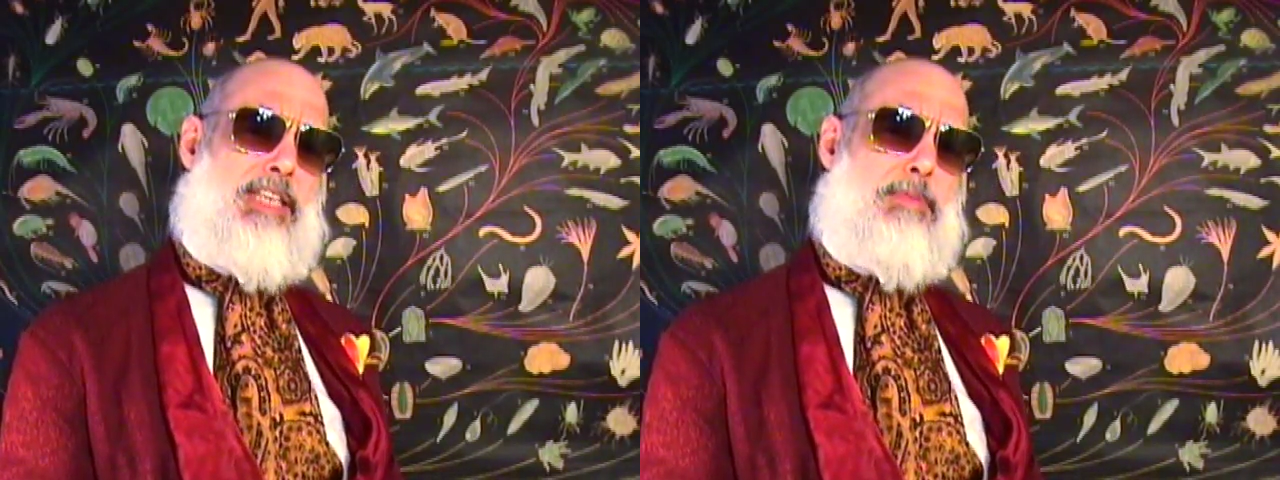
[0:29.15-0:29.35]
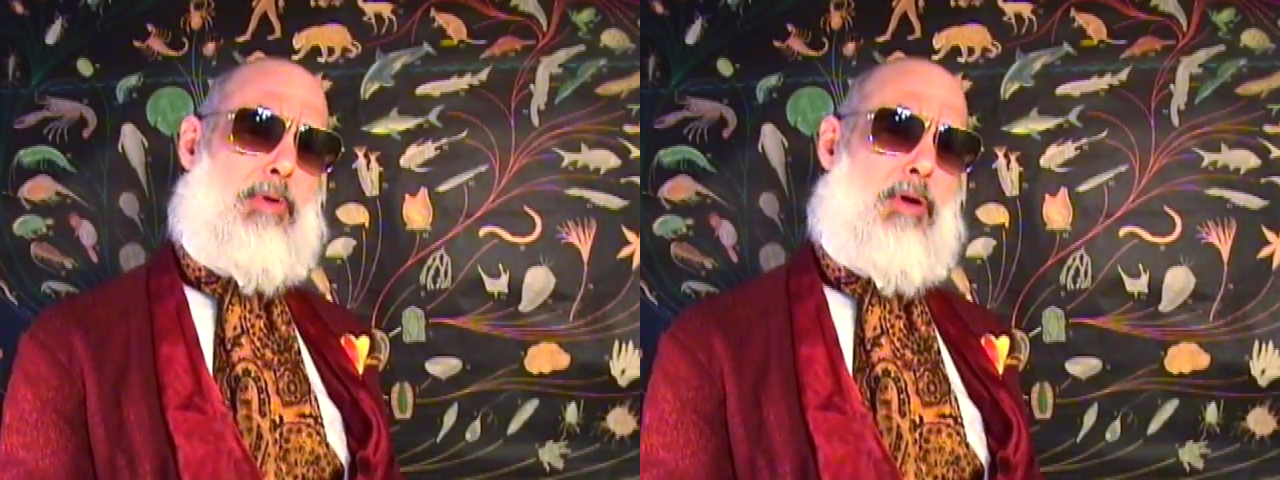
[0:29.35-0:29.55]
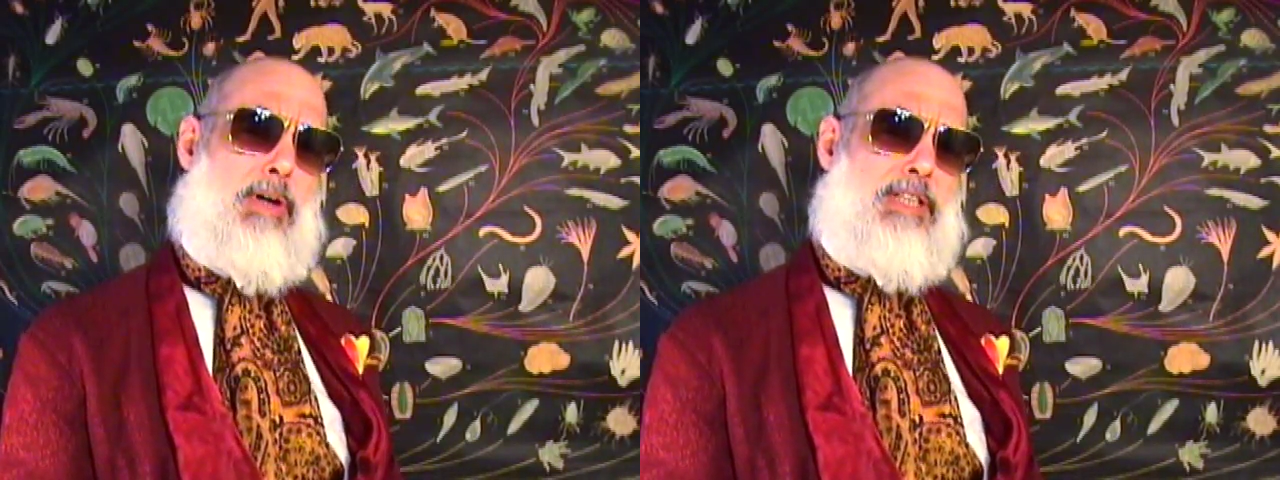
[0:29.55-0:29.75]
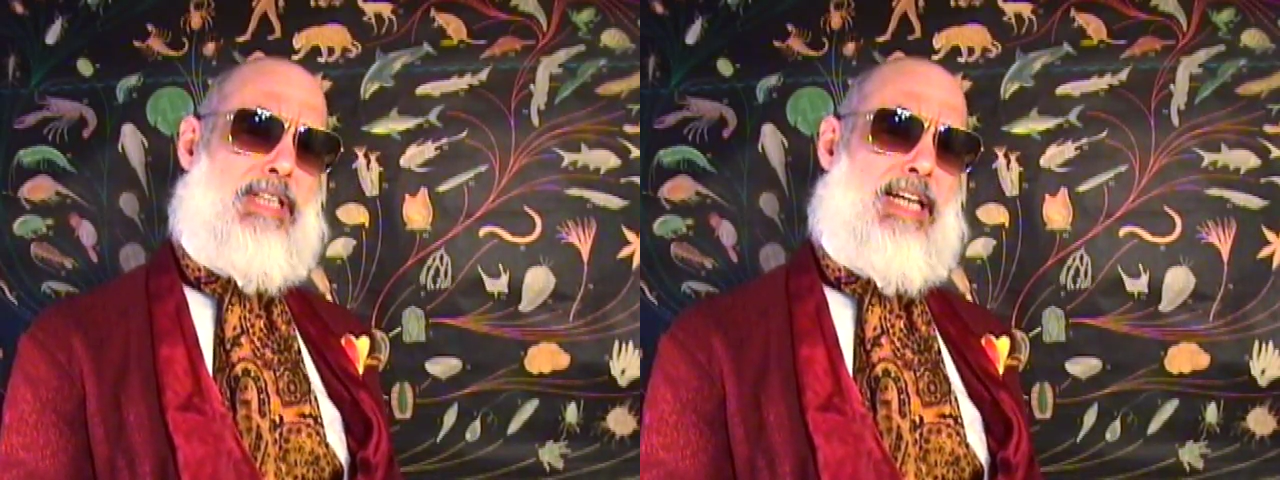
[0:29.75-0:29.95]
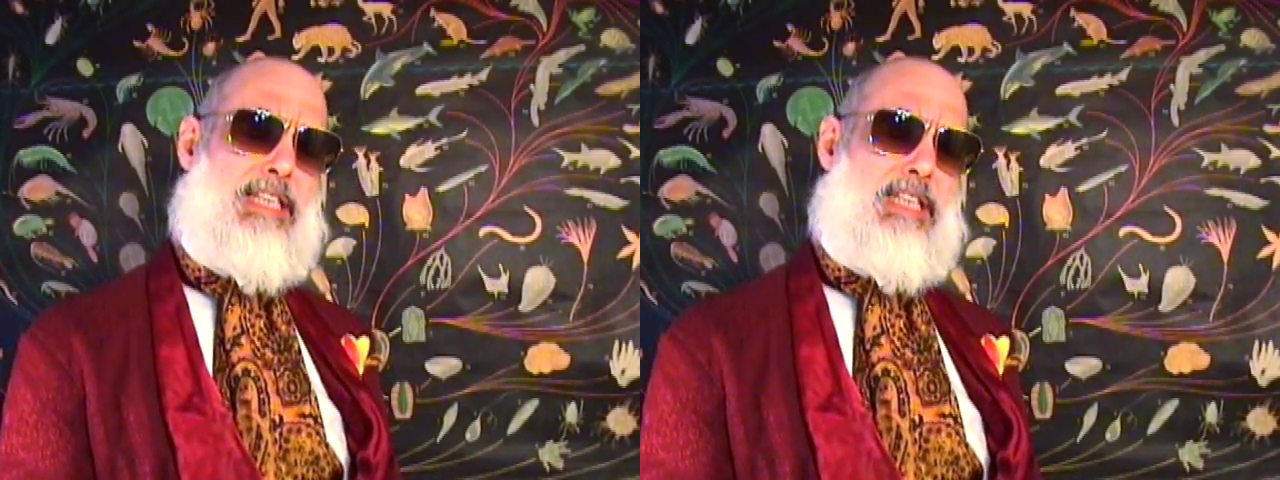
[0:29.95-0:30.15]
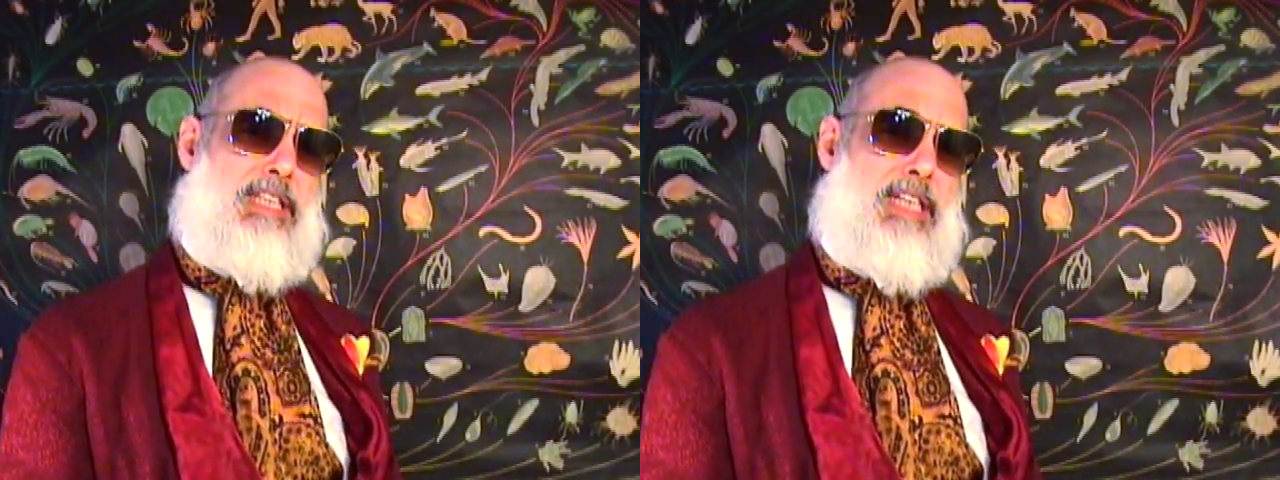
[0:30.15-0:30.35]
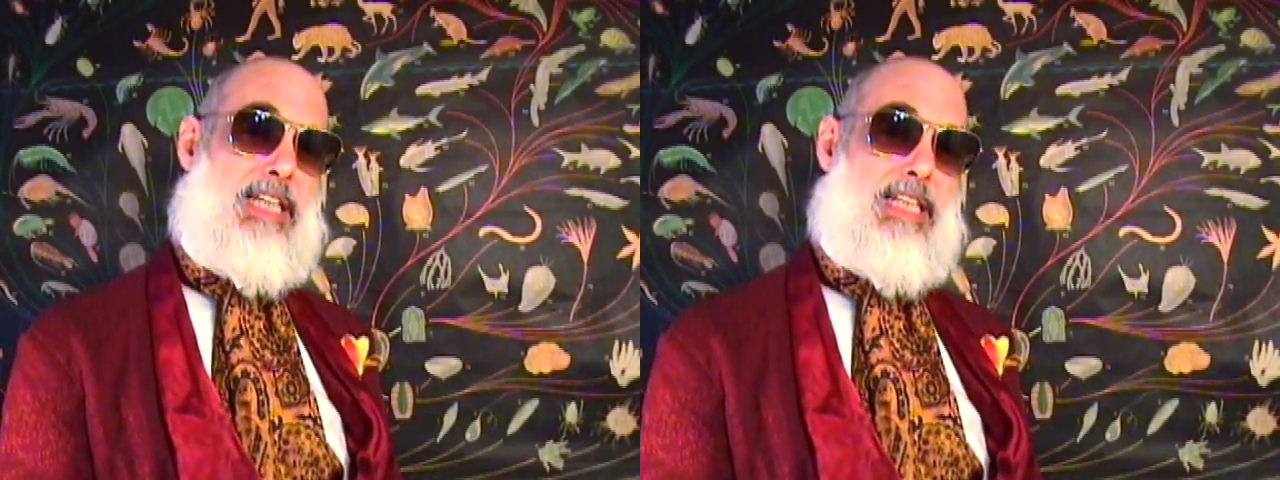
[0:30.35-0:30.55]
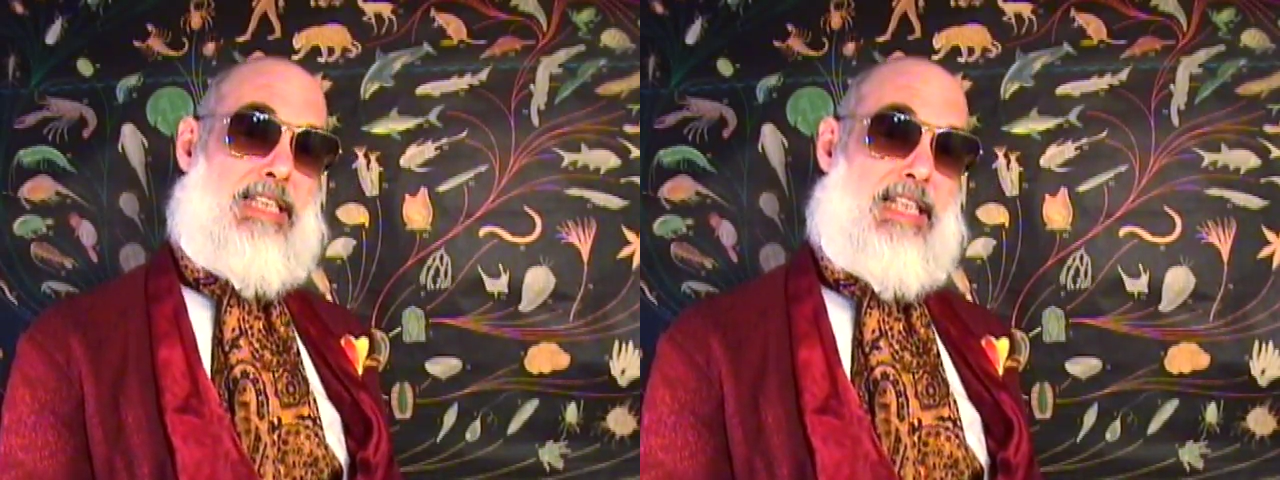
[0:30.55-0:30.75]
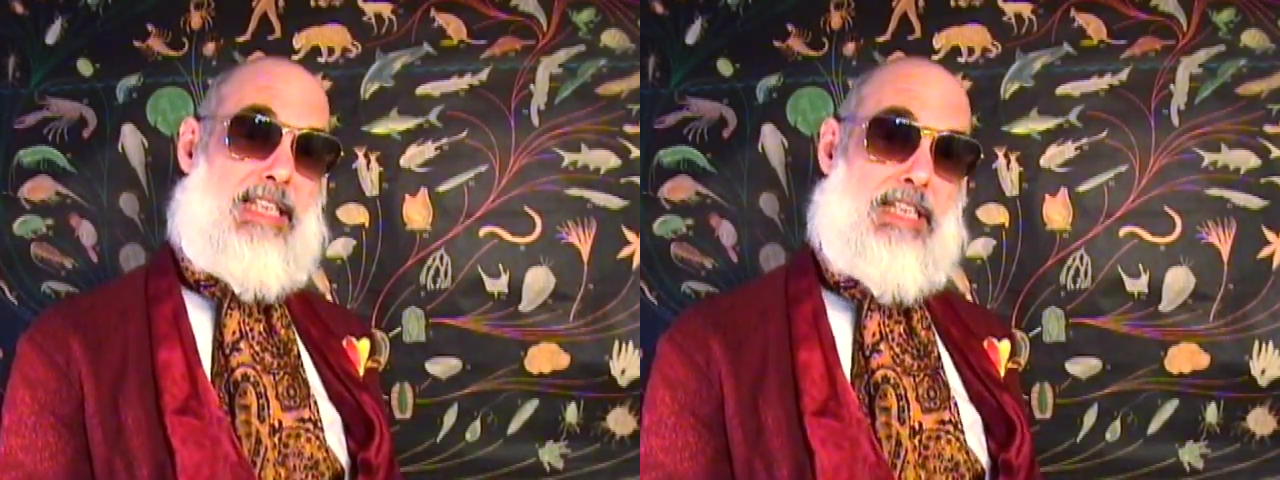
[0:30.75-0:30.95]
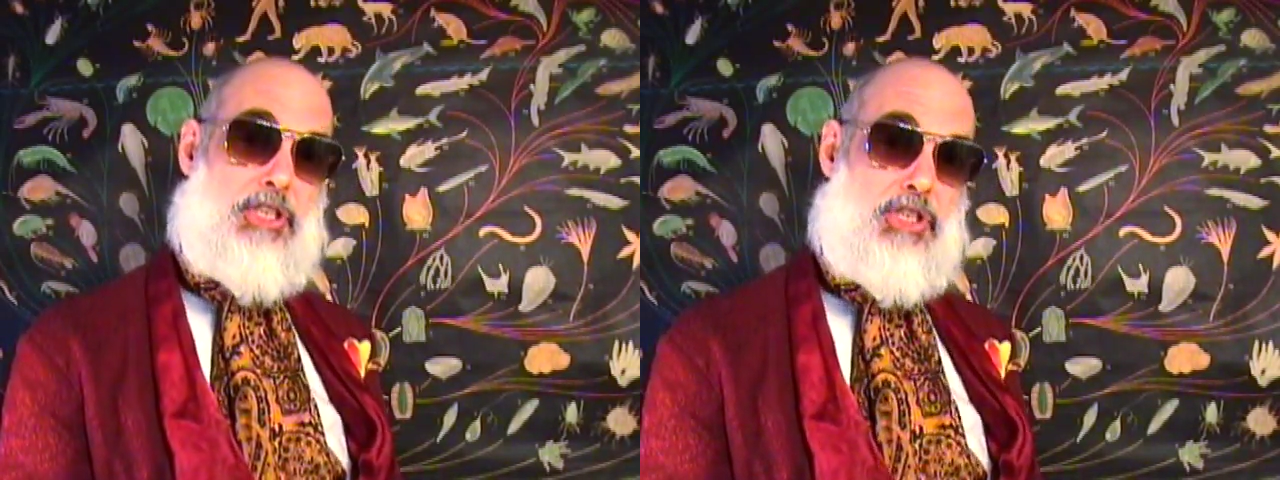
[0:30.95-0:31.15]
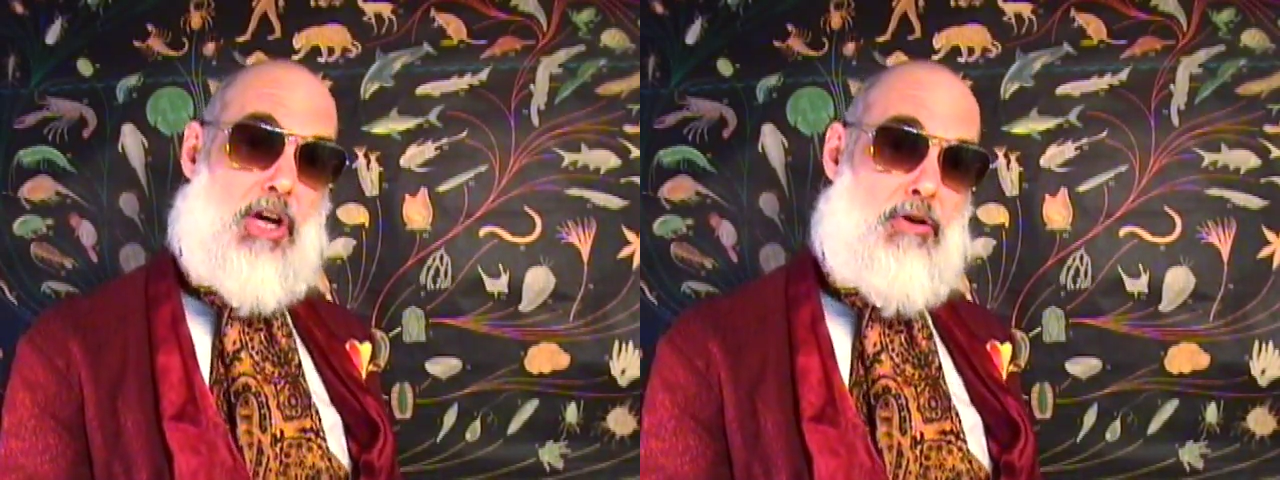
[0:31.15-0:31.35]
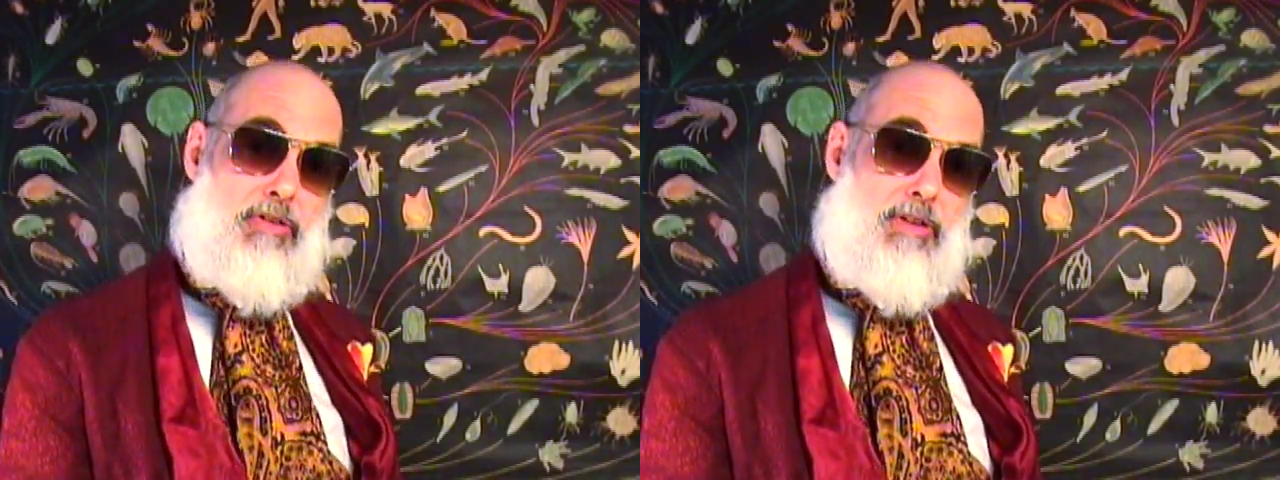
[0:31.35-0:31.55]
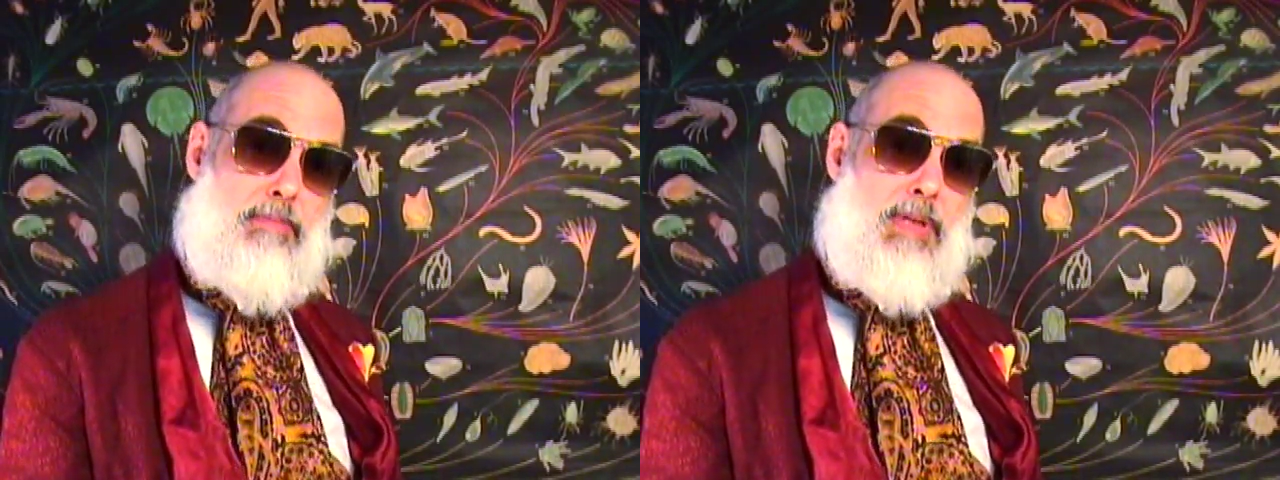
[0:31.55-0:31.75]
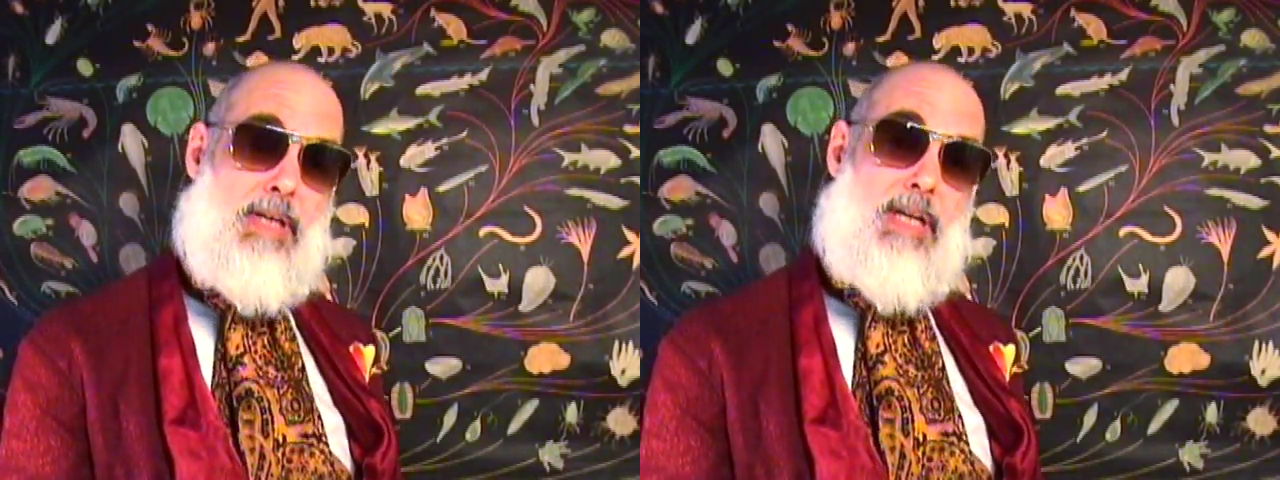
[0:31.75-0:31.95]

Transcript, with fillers: exploit to get their tea, and then they soak them